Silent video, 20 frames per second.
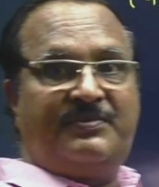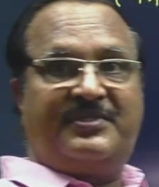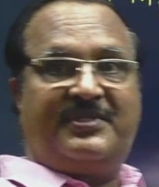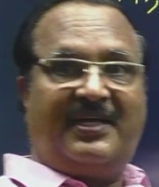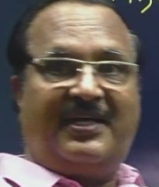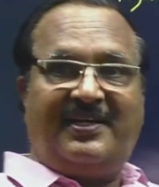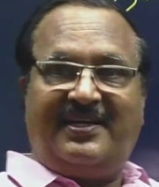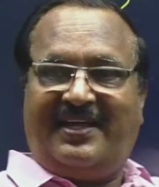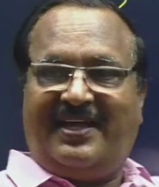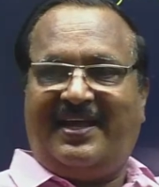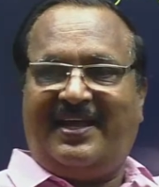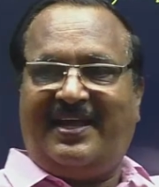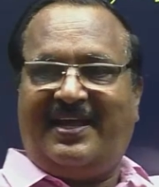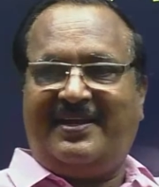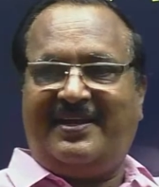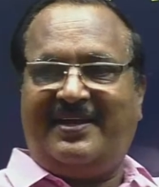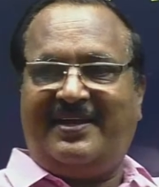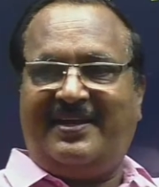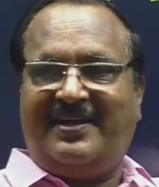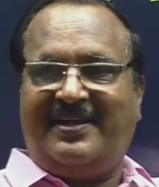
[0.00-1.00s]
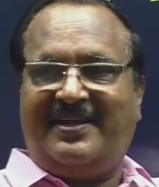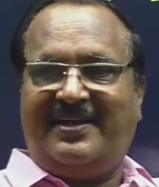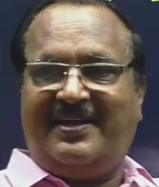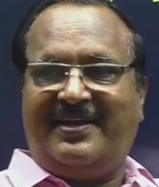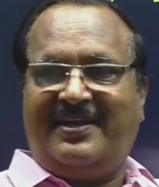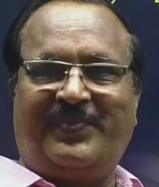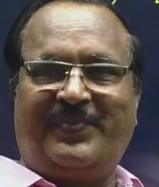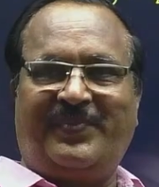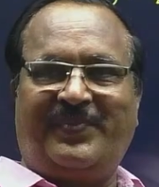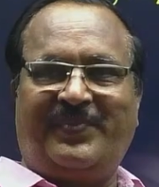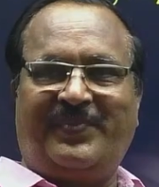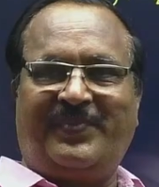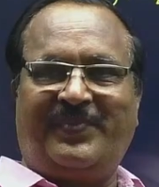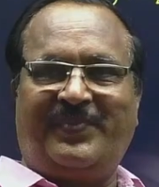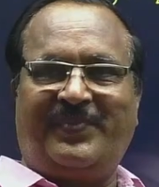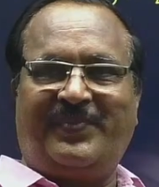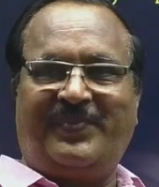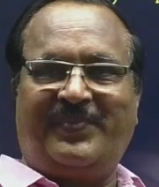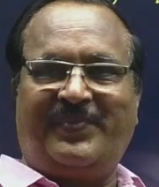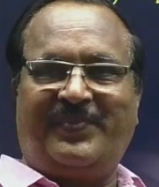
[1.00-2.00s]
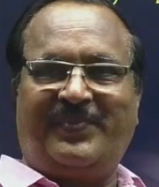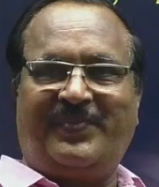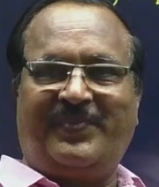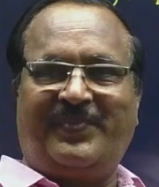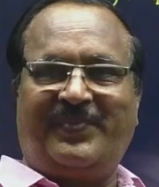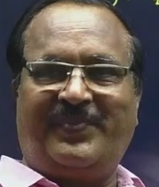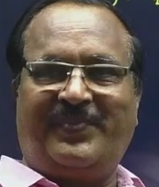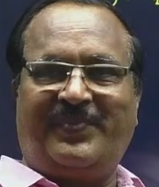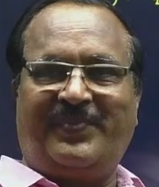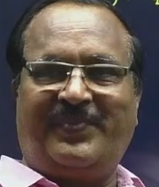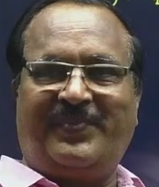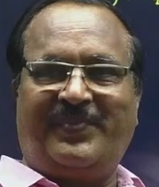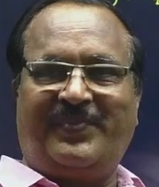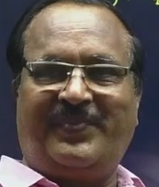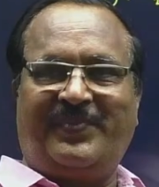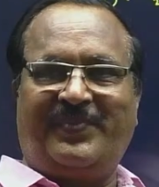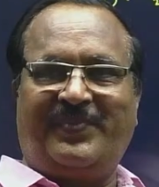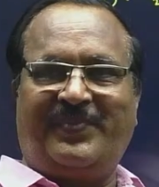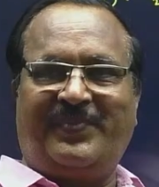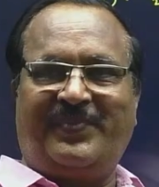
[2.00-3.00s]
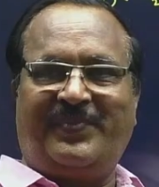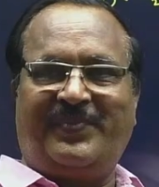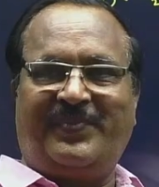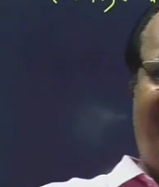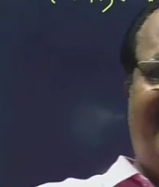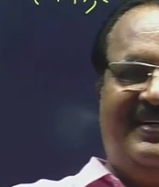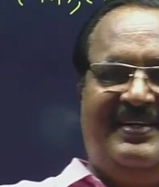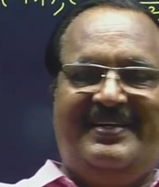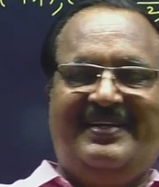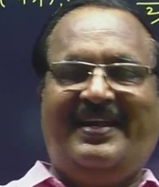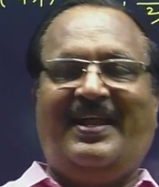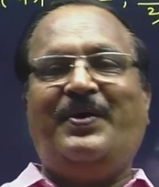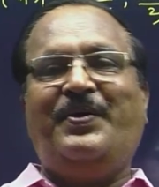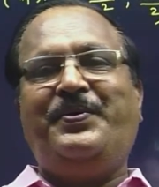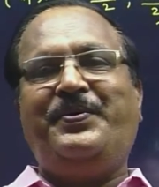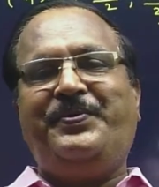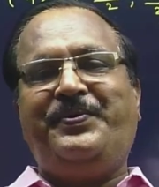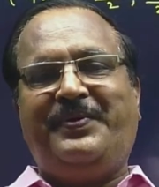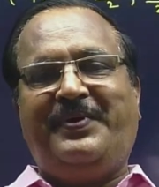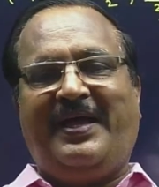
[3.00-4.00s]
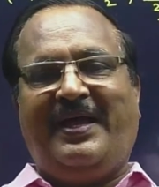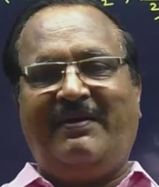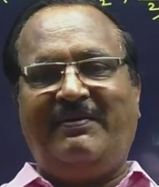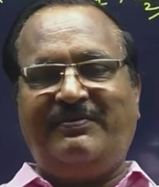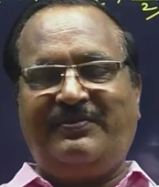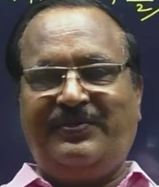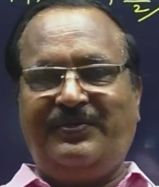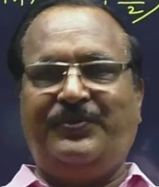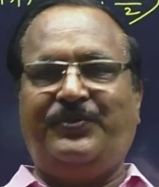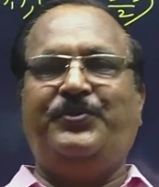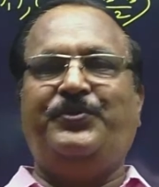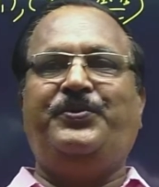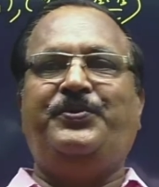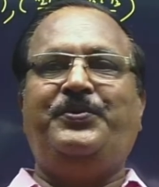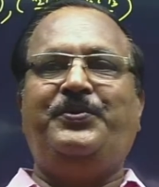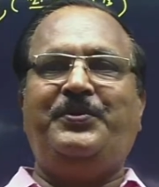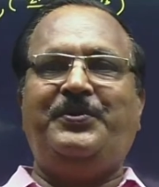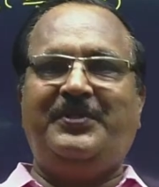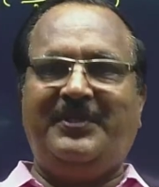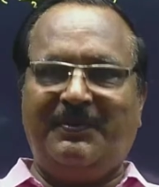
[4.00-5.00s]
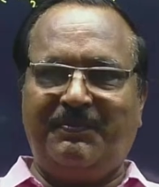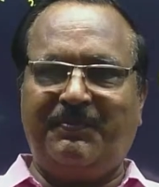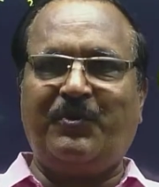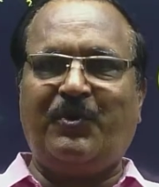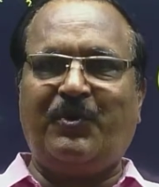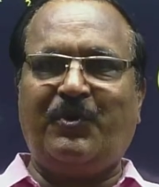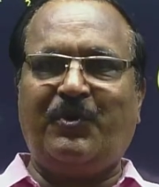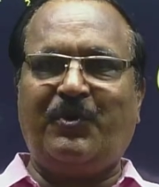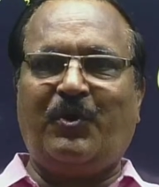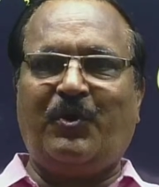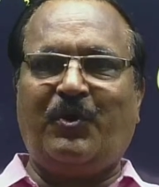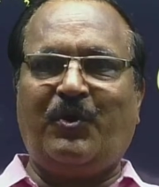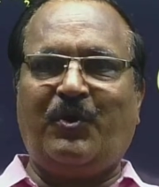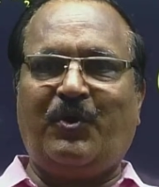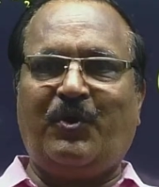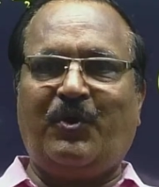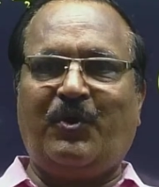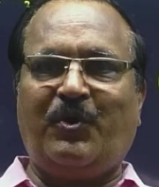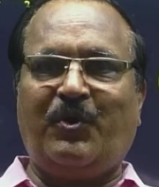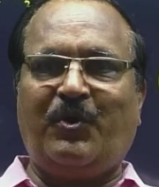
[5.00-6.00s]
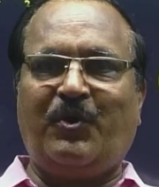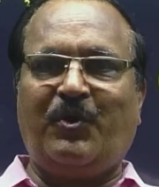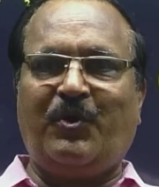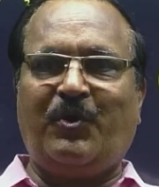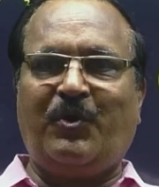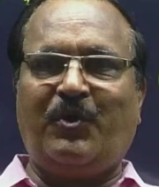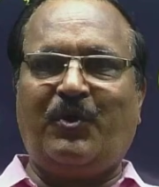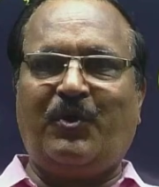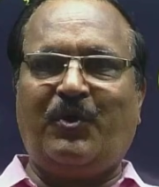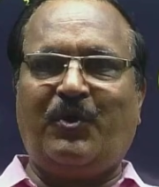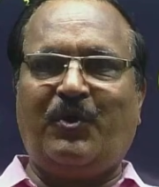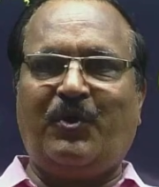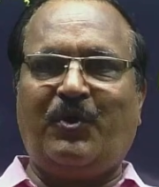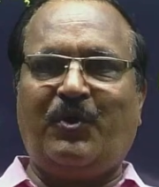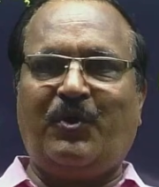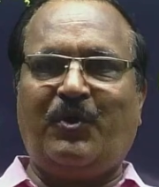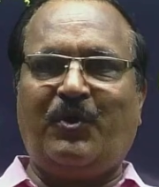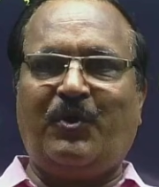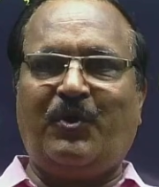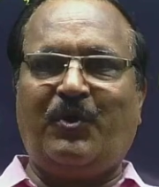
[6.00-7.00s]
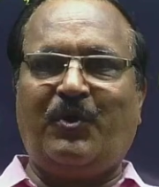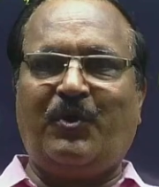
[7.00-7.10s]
are done, all the concepts are over. Now you have to do the problems, right? Let me